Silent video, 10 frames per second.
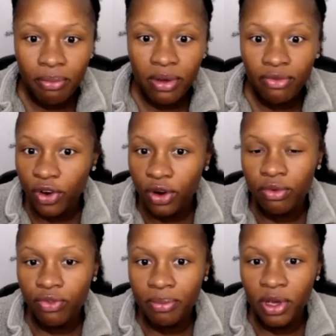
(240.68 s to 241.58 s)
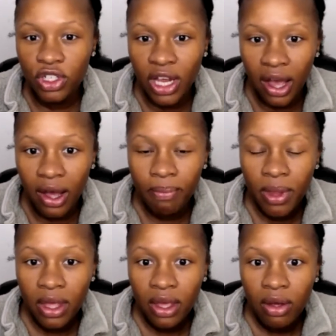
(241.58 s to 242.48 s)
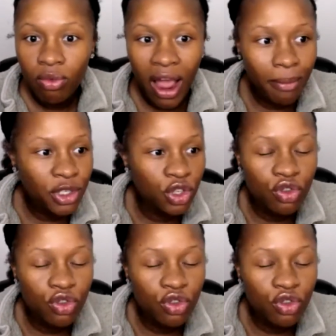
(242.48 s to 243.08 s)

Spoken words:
from your job? Or how much